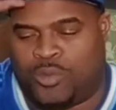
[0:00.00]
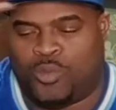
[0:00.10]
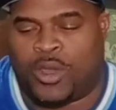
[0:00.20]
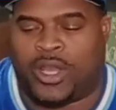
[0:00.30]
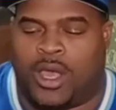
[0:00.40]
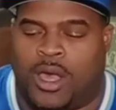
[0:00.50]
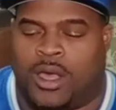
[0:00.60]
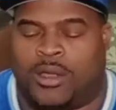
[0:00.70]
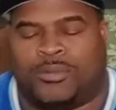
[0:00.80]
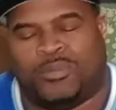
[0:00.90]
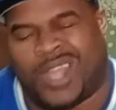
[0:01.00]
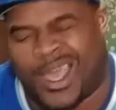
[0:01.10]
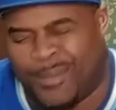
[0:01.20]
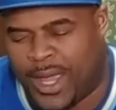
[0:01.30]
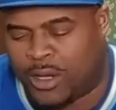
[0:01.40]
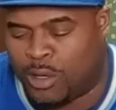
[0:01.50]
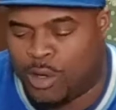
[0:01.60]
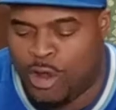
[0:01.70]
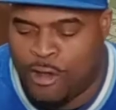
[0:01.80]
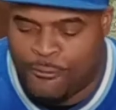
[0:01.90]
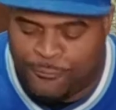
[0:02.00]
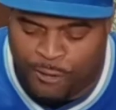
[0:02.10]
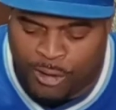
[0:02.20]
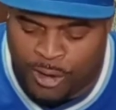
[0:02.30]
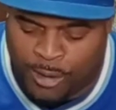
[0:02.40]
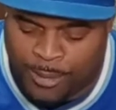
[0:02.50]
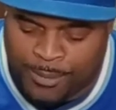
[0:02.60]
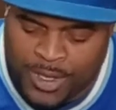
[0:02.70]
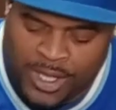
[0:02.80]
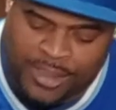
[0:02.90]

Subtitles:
linebacker from